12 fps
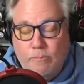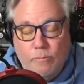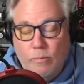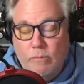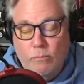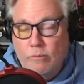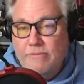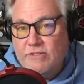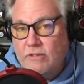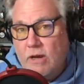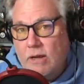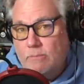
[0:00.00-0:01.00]

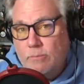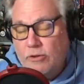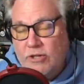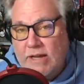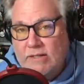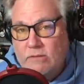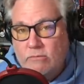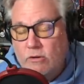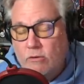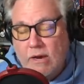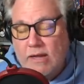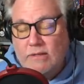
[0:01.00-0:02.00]
movies are not projected
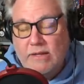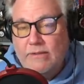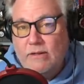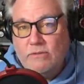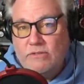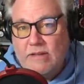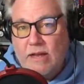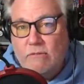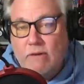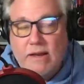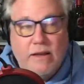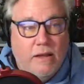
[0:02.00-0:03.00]
correctly and they don't sound
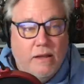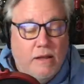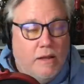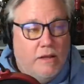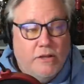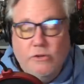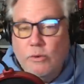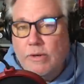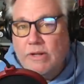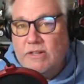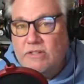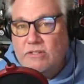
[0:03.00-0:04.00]
right, you're
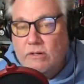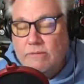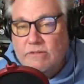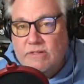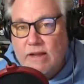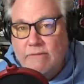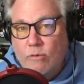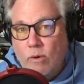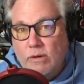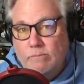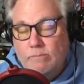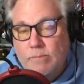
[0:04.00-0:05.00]
doing a disservice to
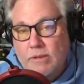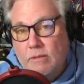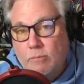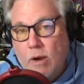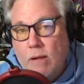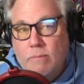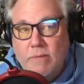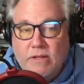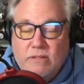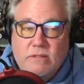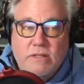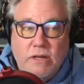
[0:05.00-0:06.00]
everyone. But the problem
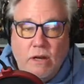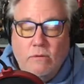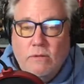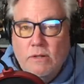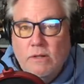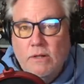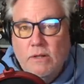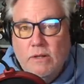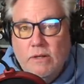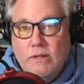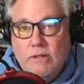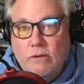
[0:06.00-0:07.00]
is, you know,
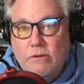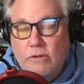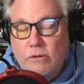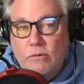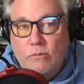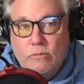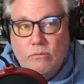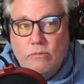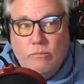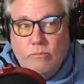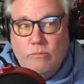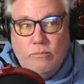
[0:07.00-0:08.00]

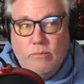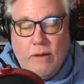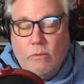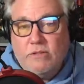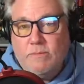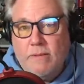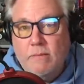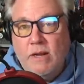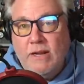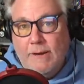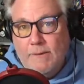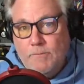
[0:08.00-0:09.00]
they don't want to spend the
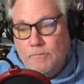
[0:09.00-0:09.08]
money.